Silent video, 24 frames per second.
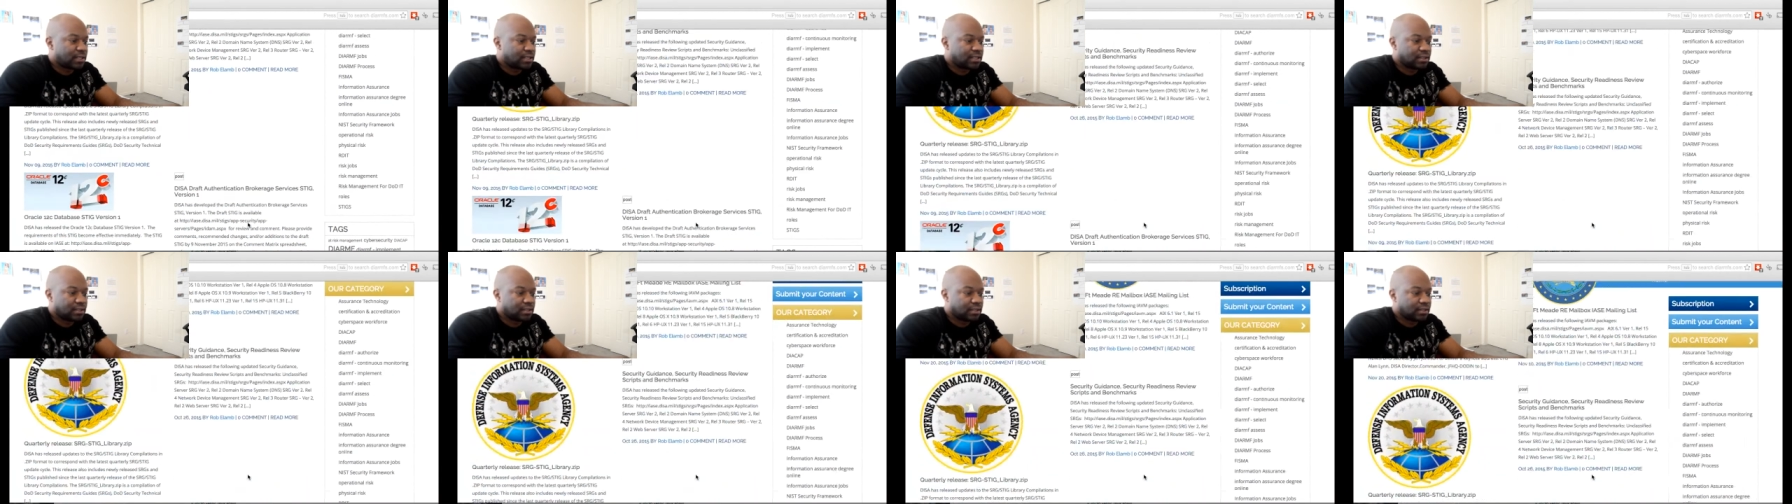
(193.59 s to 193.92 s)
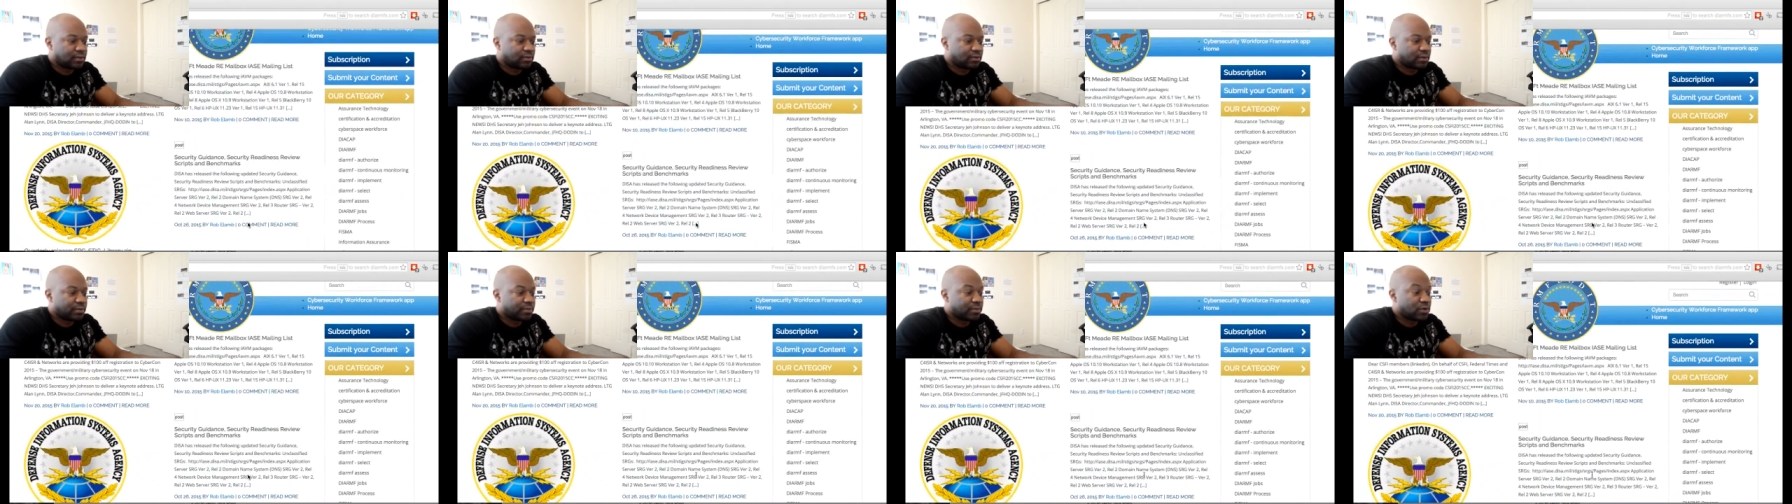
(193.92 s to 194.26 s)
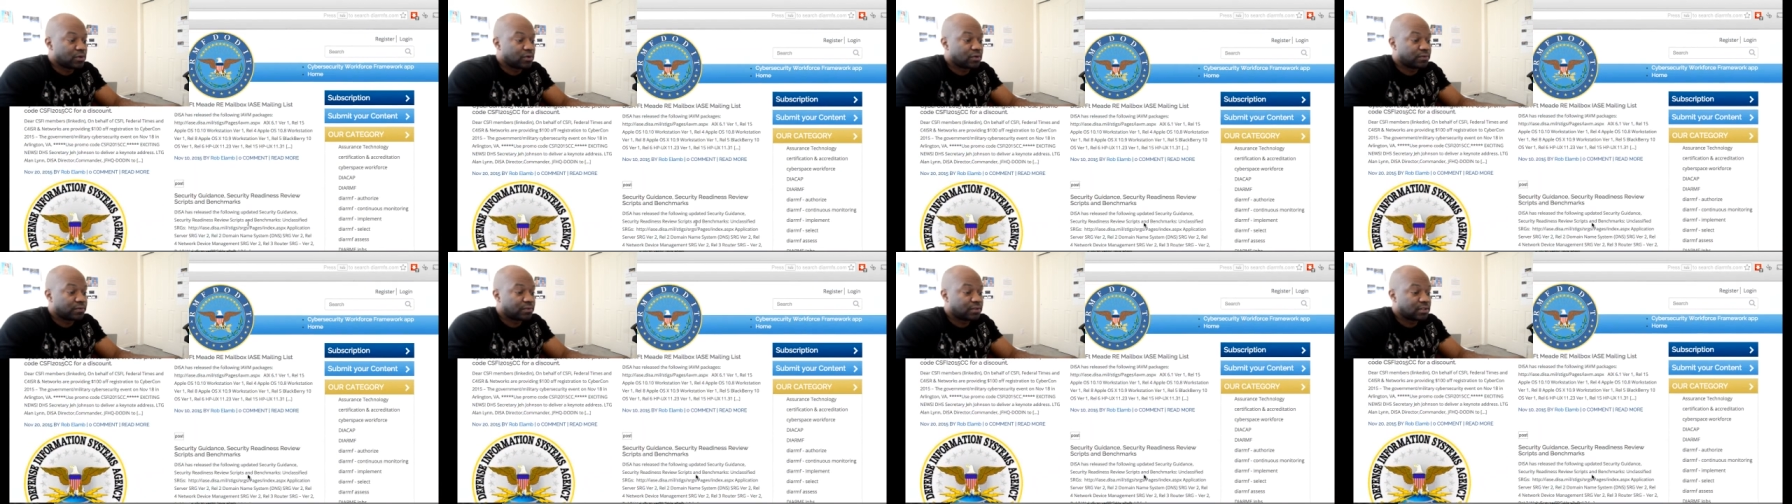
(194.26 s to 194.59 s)

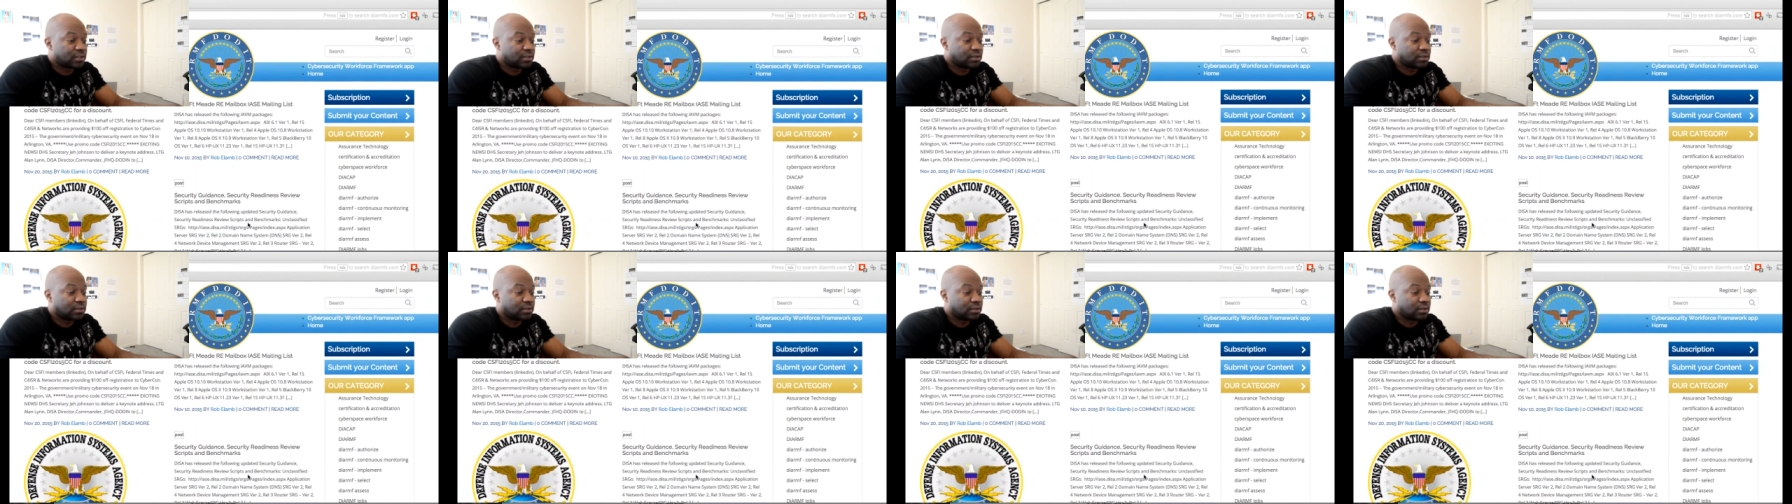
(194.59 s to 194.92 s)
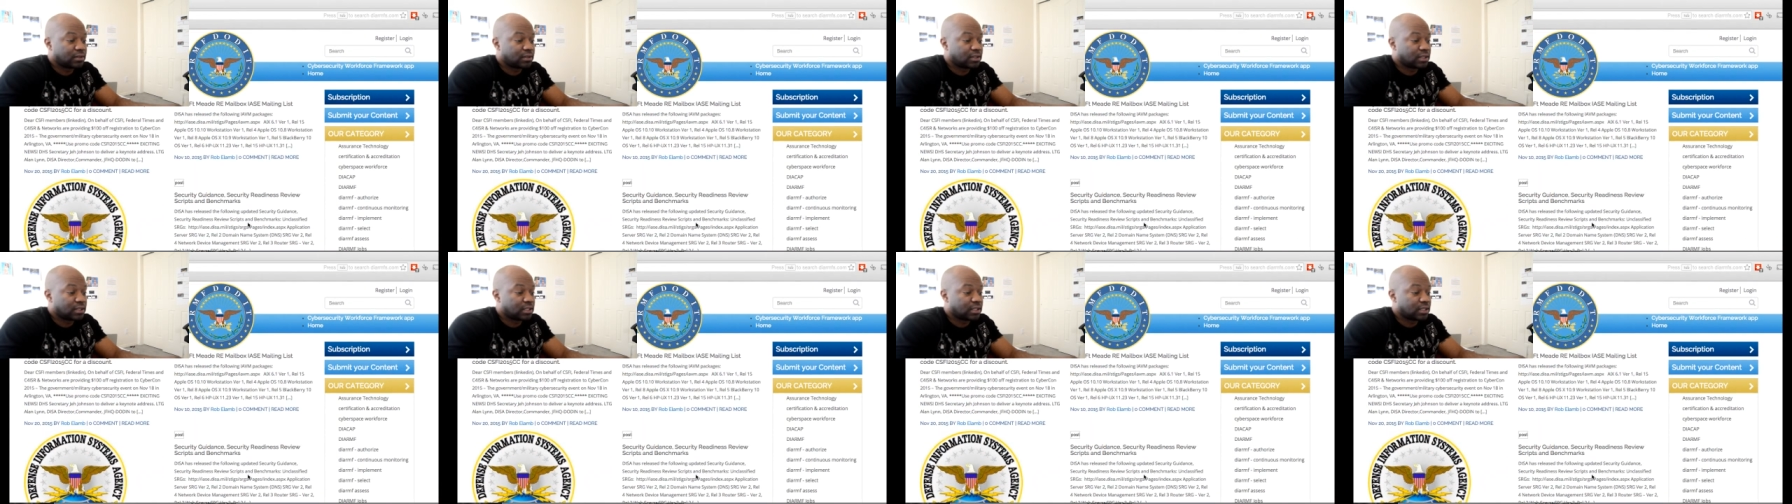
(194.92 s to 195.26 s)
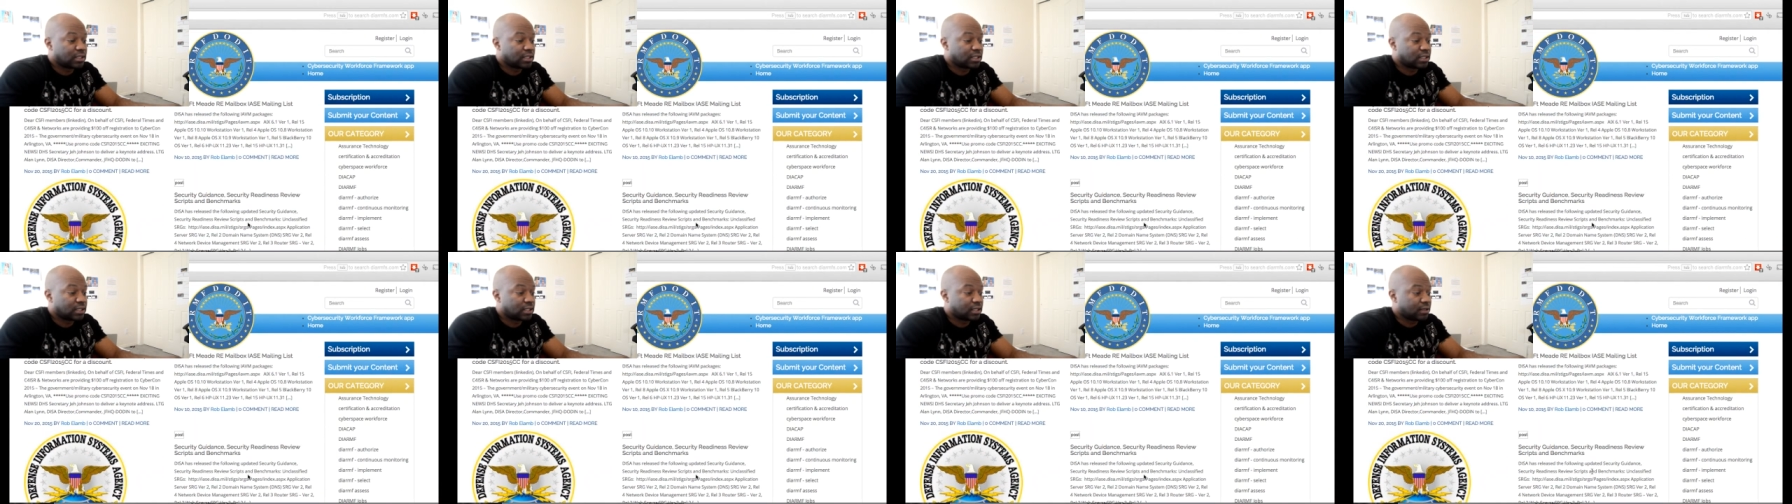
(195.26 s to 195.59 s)
removed
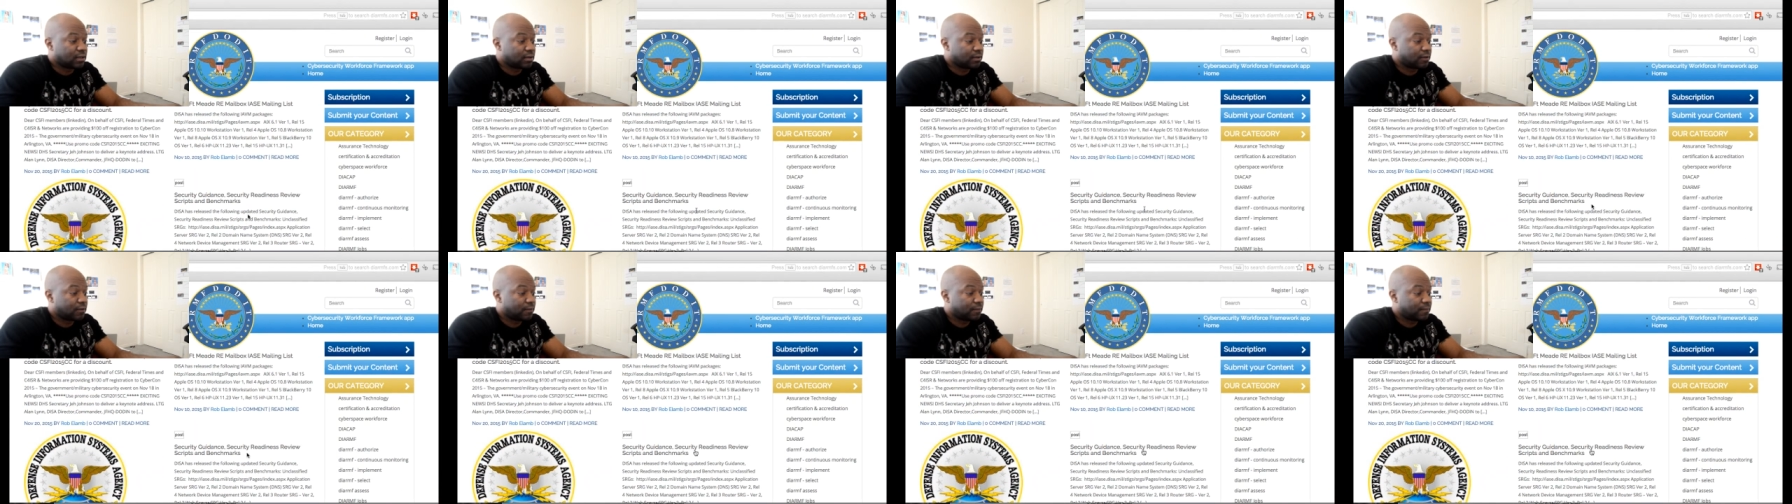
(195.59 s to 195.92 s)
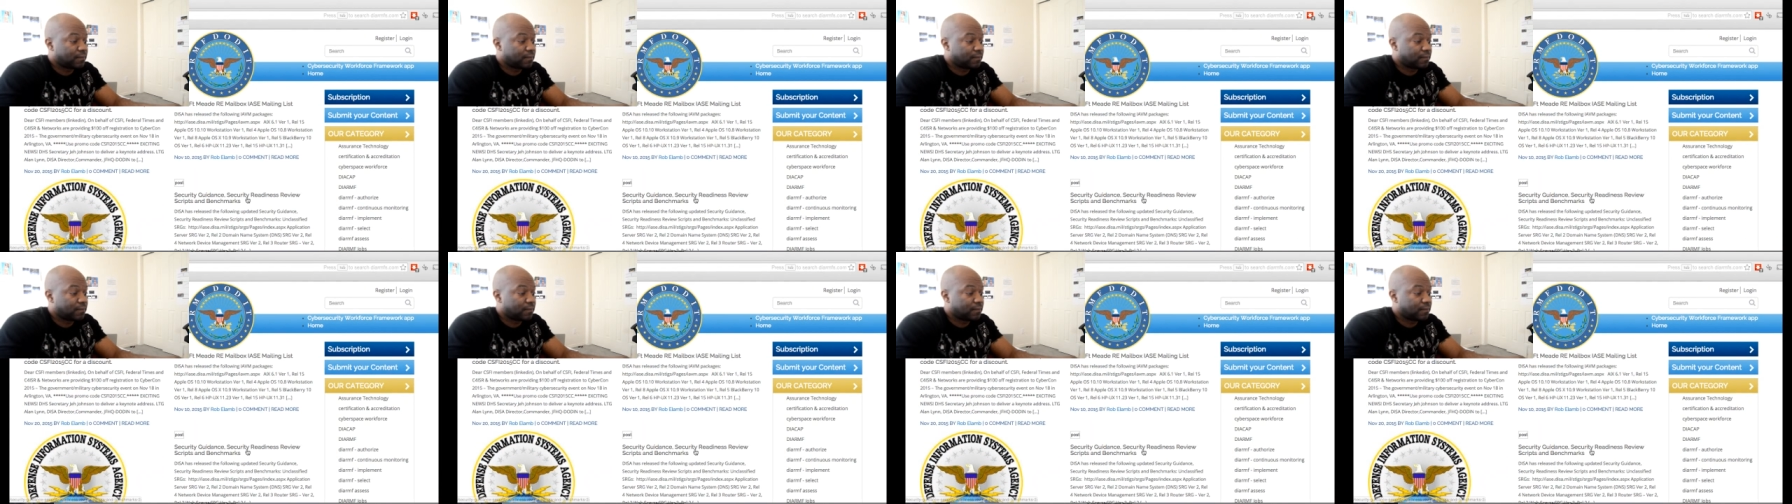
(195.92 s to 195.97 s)
the uh,